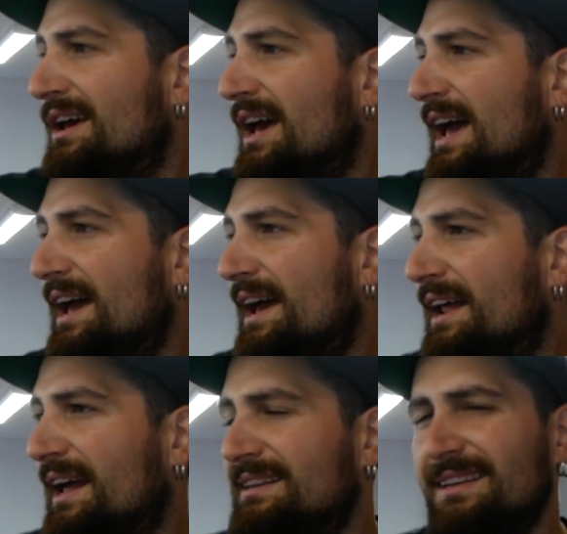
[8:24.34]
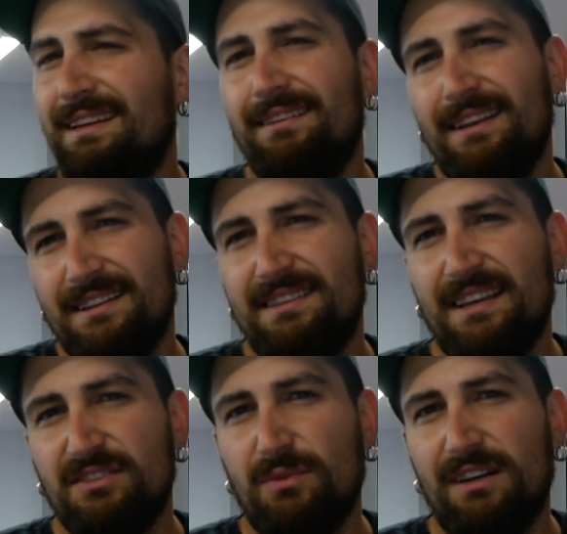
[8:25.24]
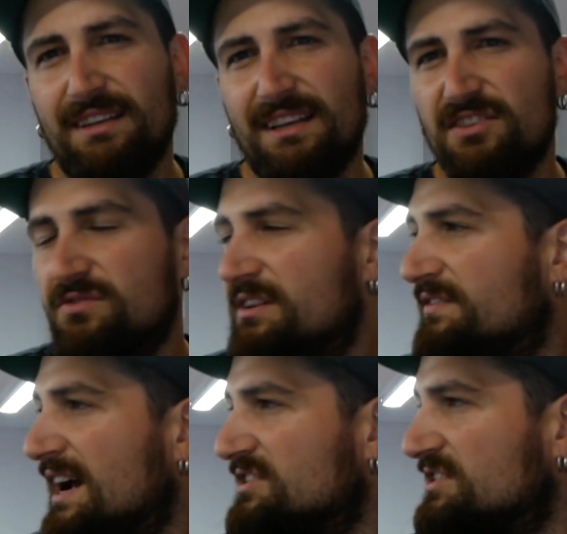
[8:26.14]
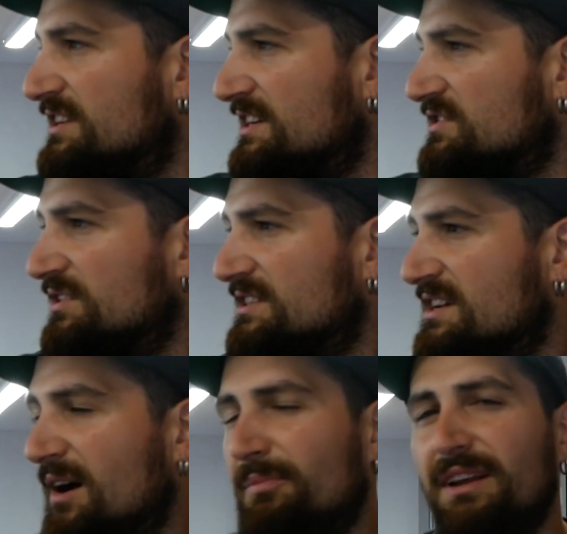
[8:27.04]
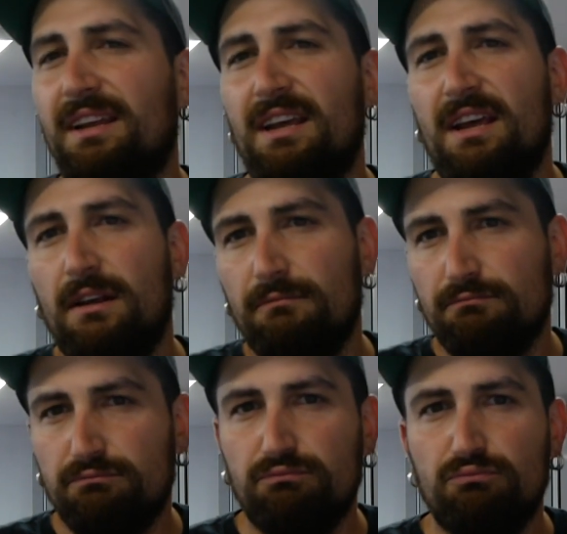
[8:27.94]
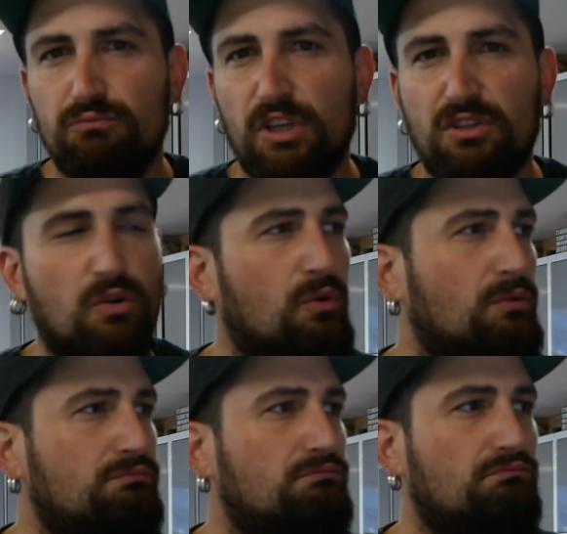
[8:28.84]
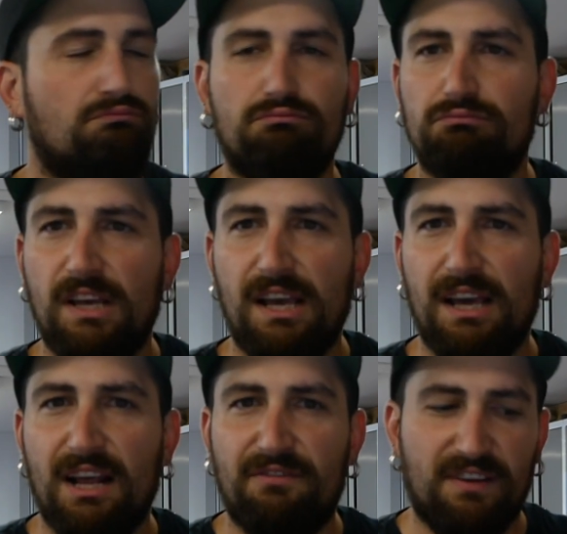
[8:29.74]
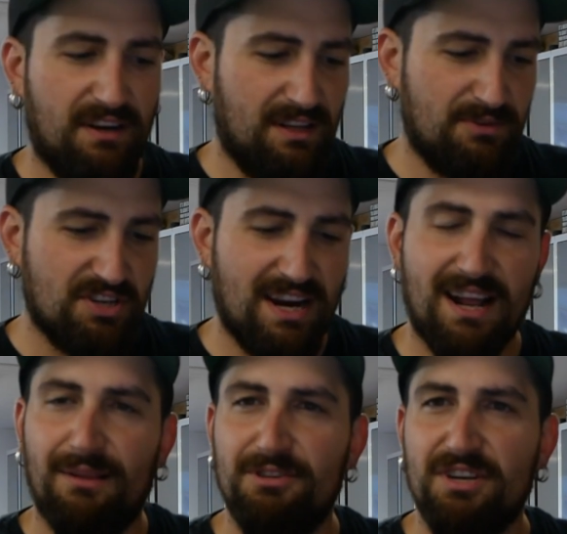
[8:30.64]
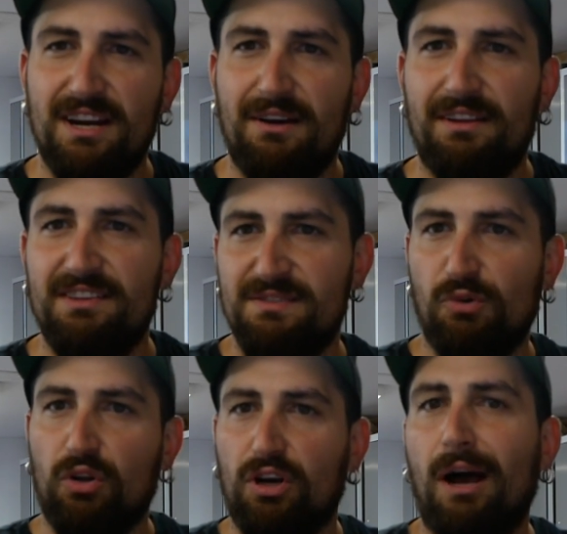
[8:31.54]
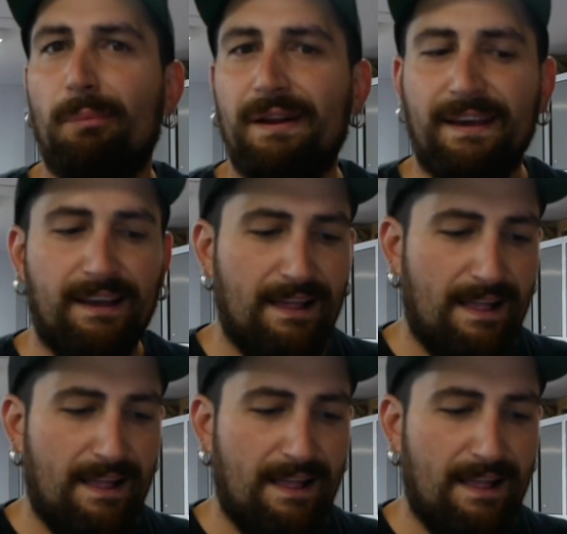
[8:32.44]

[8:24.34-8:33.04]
and I did hear that it takes a while to get the Street Faction. Then I saw this company look cool, and I figured let me try it out. Let me try out the smaller company,